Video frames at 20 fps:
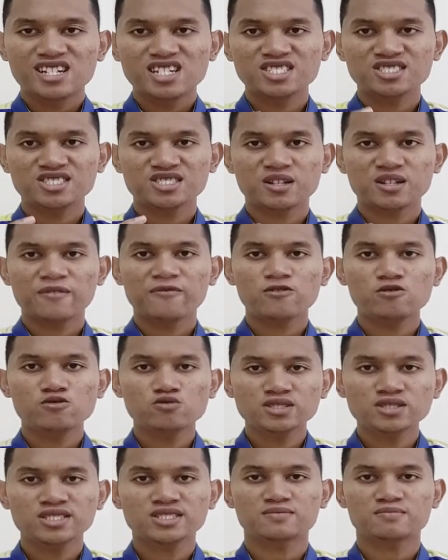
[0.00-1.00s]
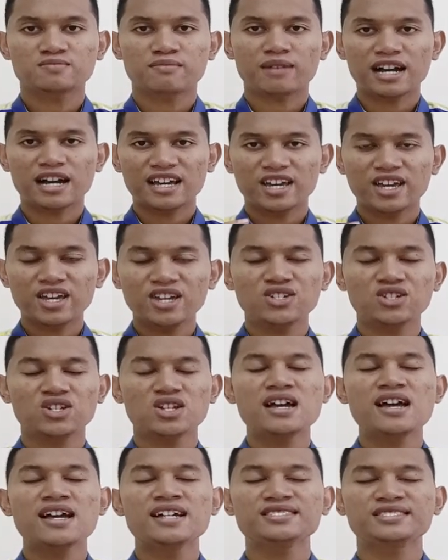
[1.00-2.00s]
is influenced by
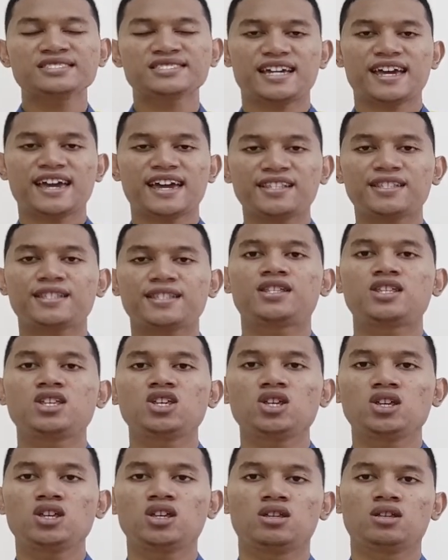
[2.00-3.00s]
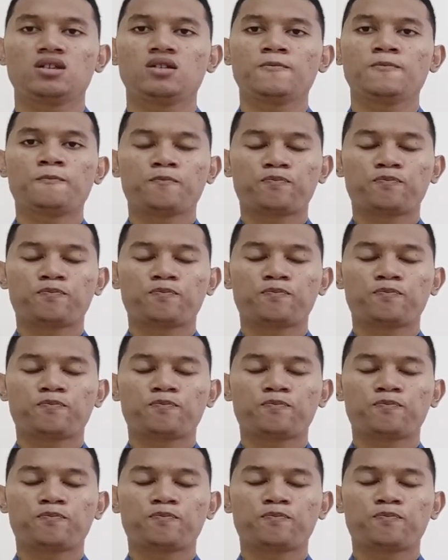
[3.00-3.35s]
Hs and Te.